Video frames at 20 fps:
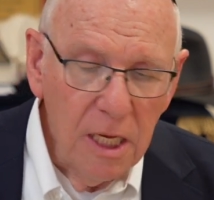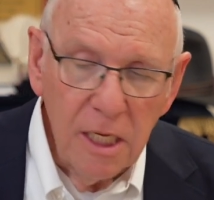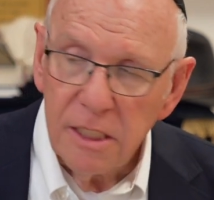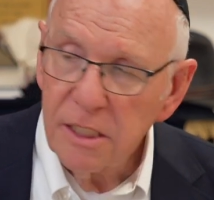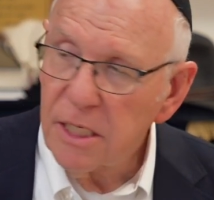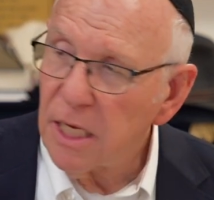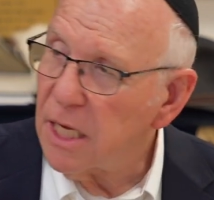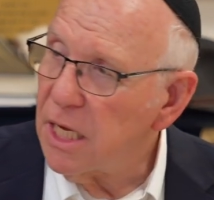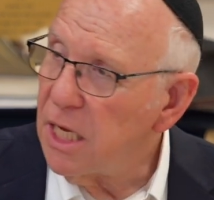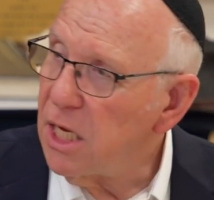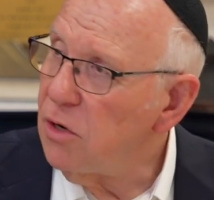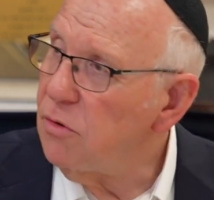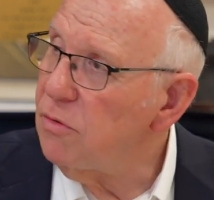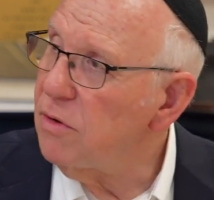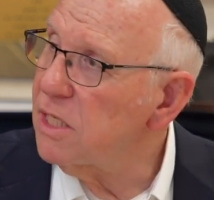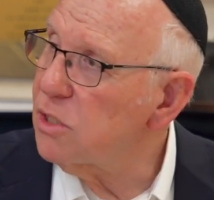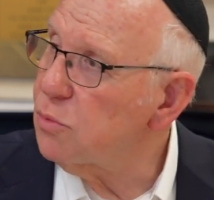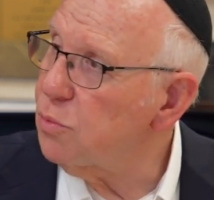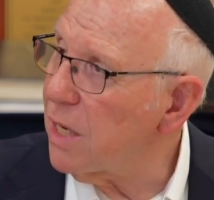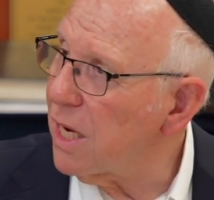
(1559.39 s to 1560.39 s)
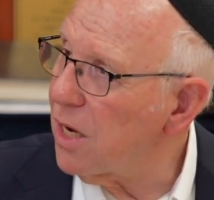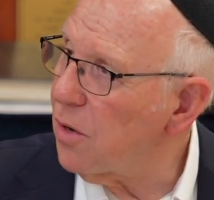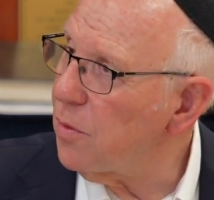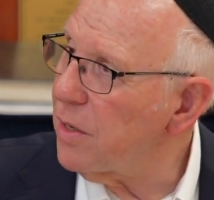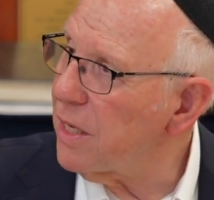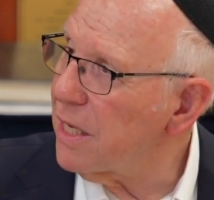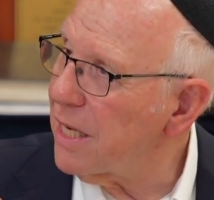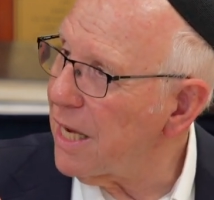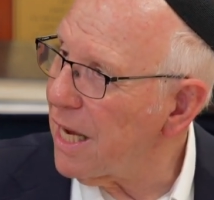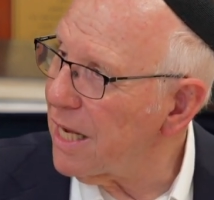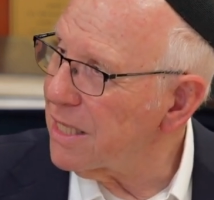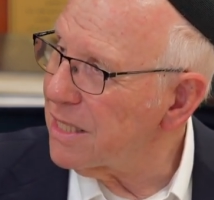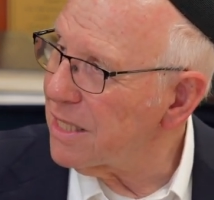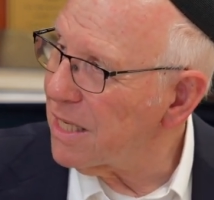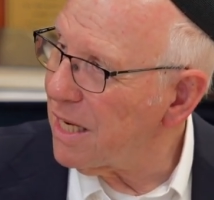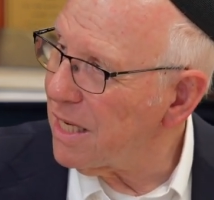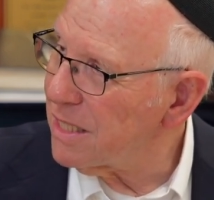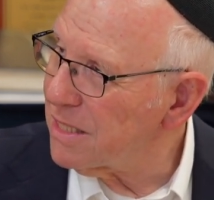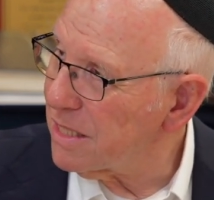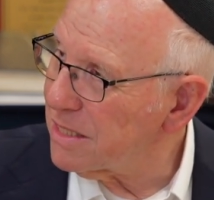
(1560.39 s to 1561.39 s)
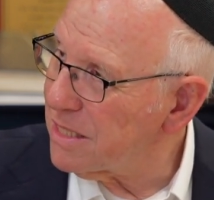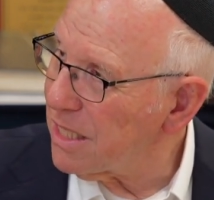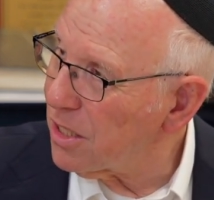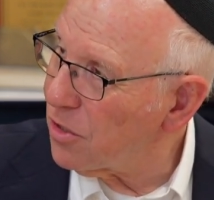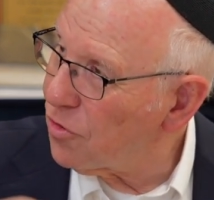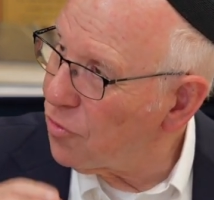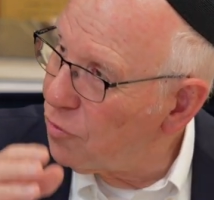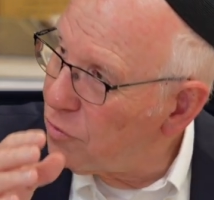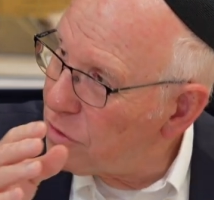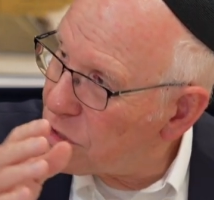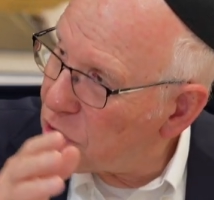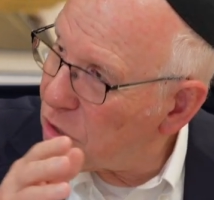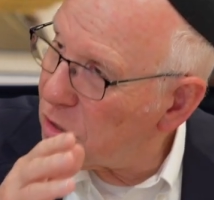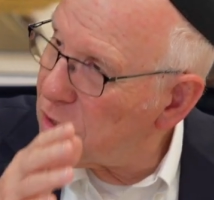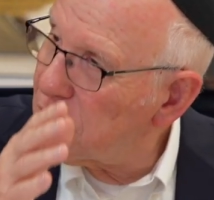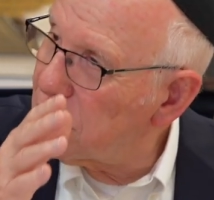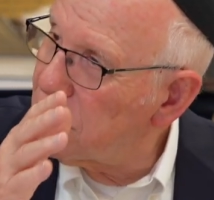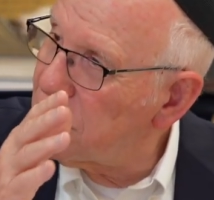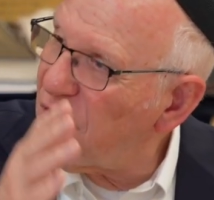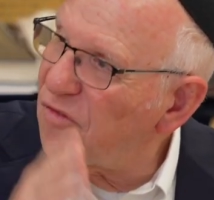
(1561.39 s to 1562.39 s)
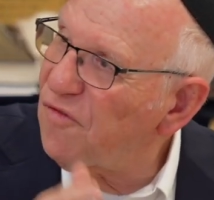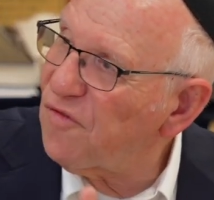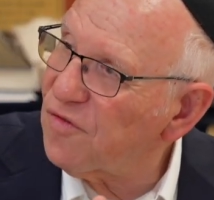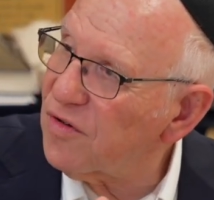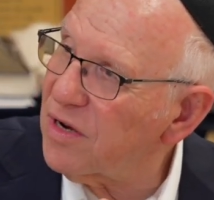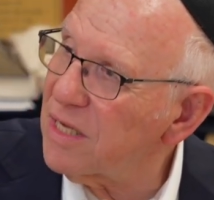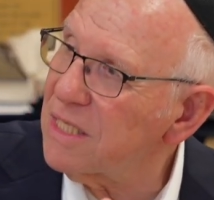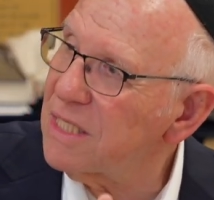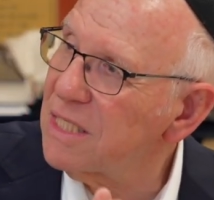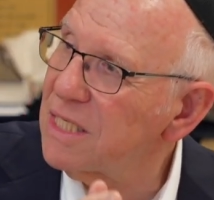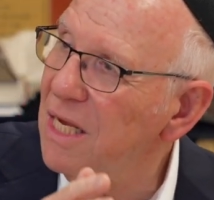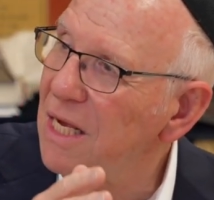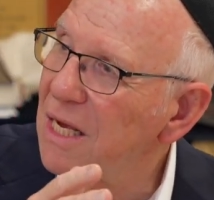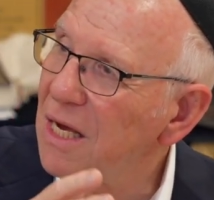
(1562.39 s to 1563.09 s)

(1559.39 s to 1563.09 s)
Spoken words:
So here is where we get, as I say, crucial difference